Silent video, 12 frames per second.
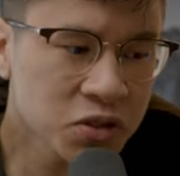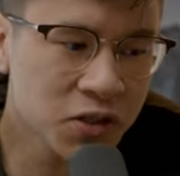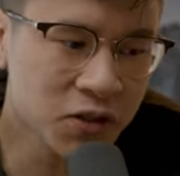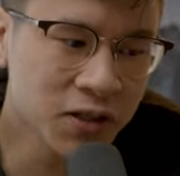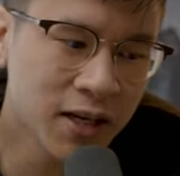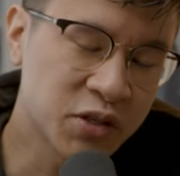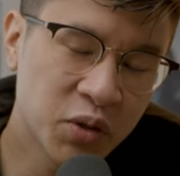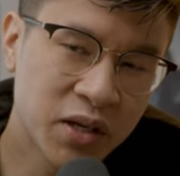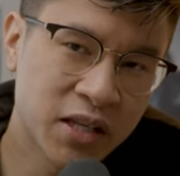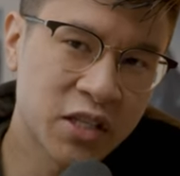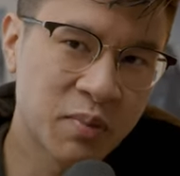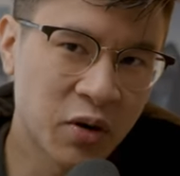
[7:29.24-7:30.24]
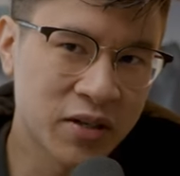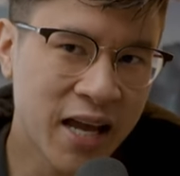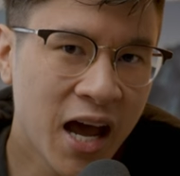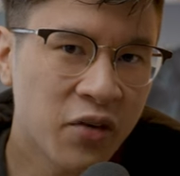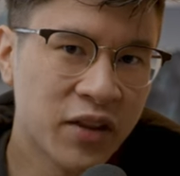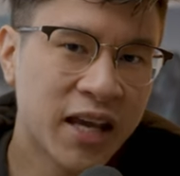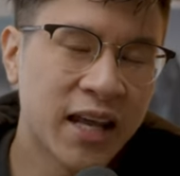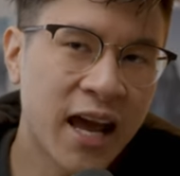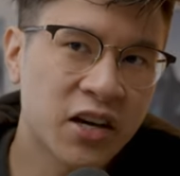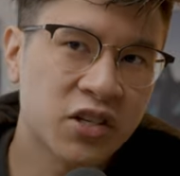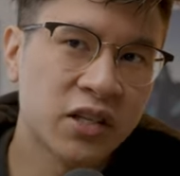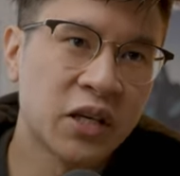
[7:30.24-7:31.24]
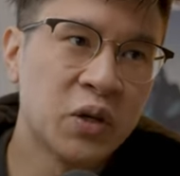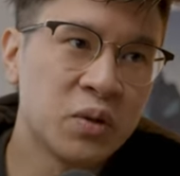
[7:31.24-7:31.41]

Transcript: also, Azuki, the Spirit DAO, they can actually